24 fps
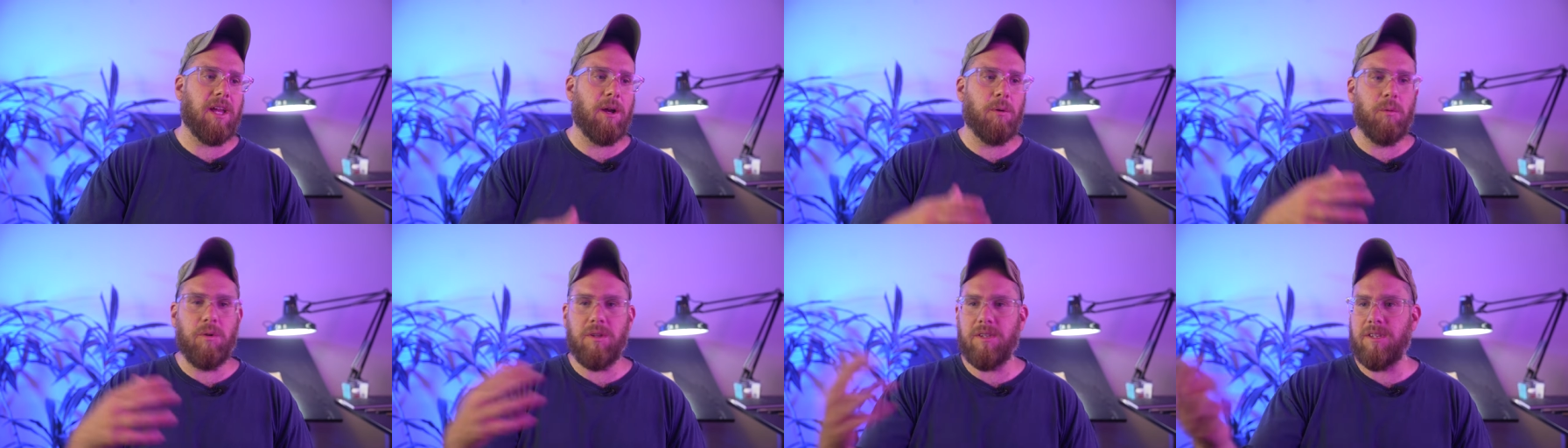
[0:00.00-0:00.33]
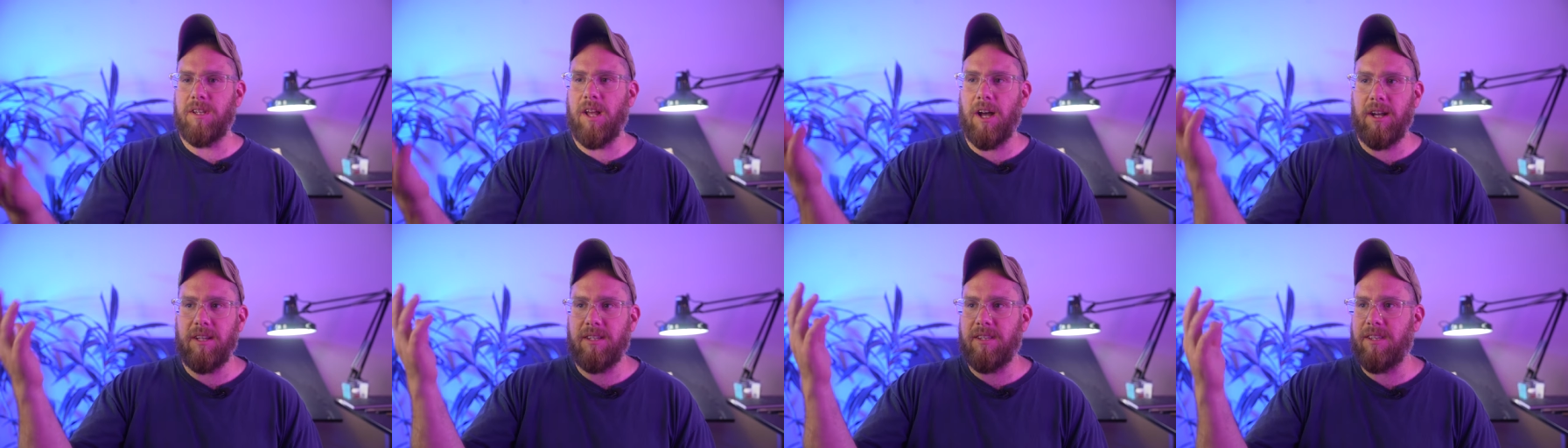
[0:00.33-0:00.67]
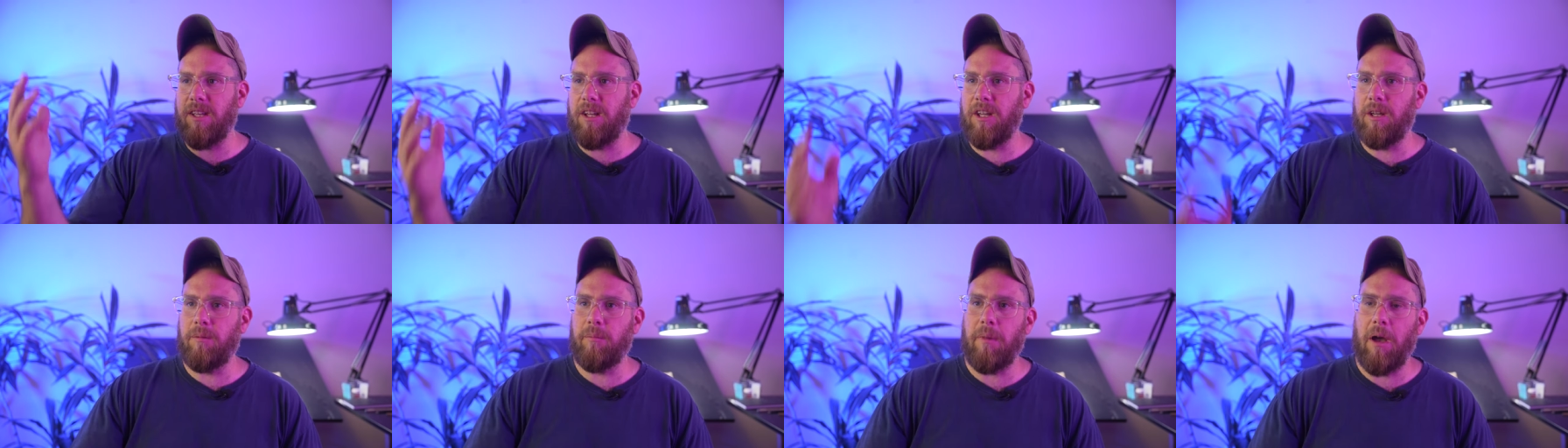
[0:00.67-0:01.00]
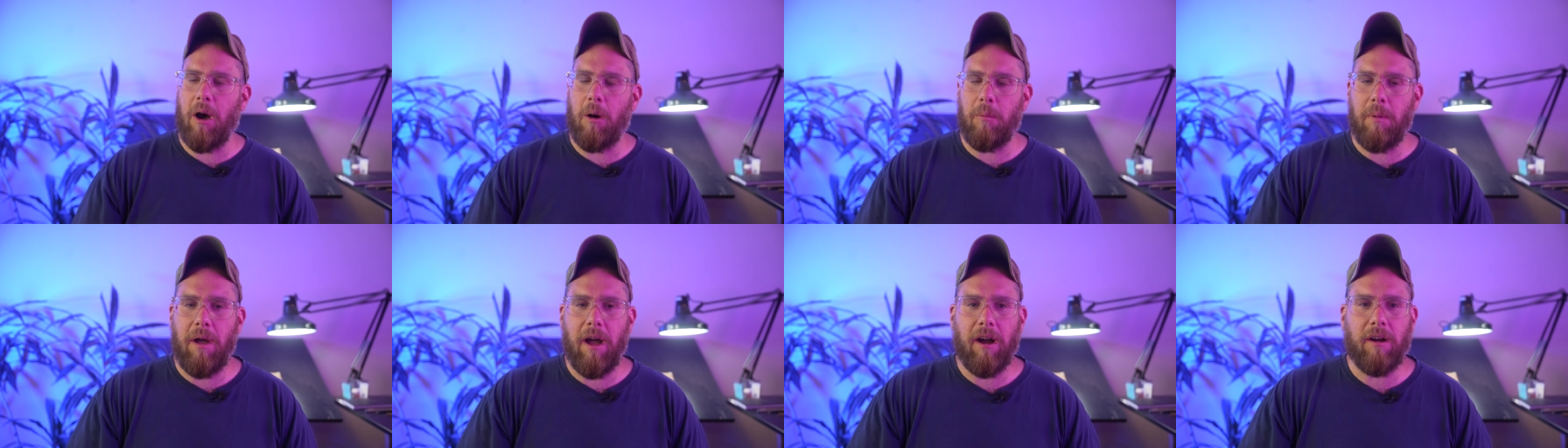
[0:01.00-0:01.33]
It was nice to
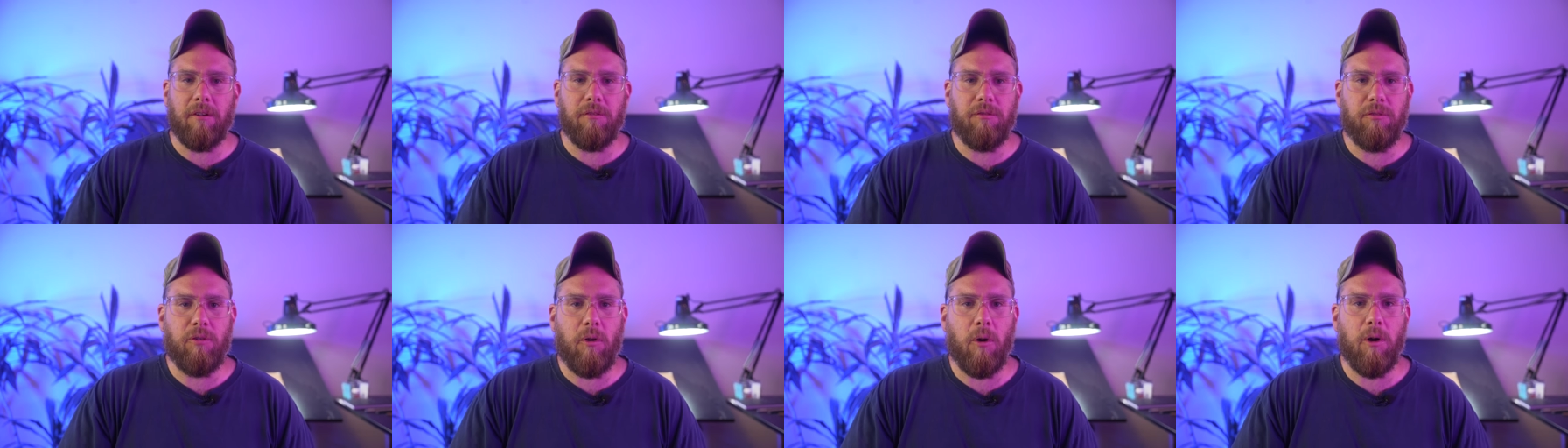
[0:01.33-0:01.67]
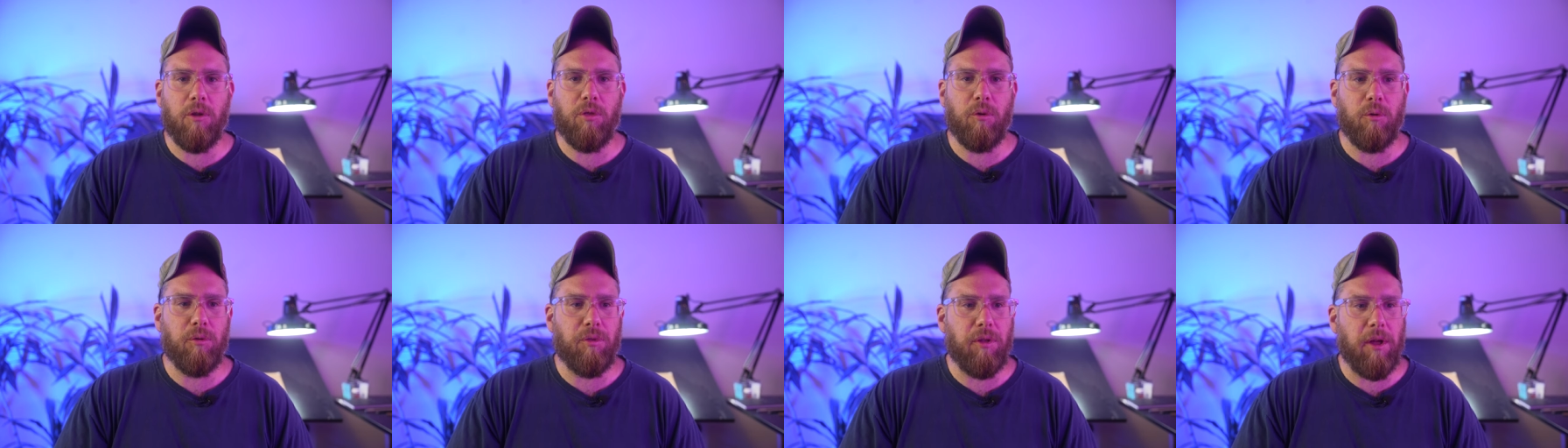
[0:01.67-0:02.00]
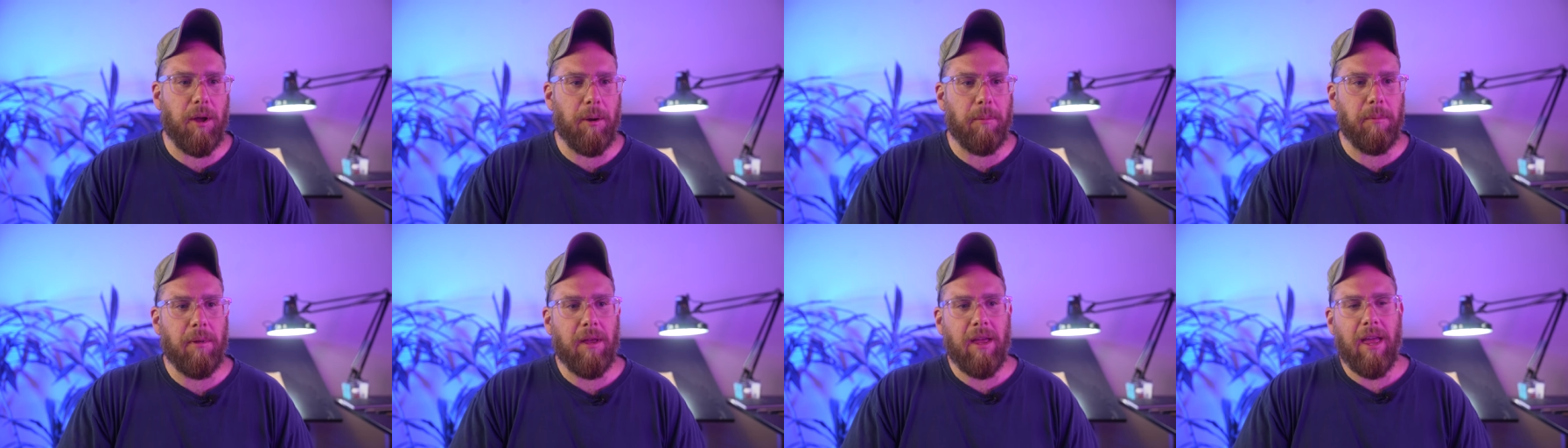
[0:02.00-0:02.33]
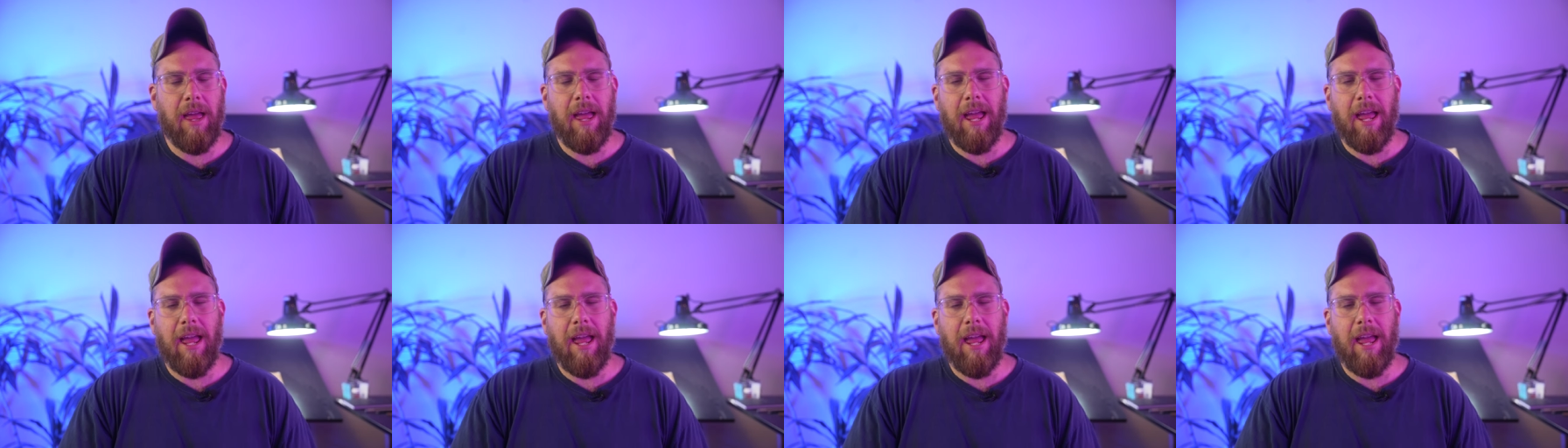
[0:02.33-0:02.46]
email back and forth with him.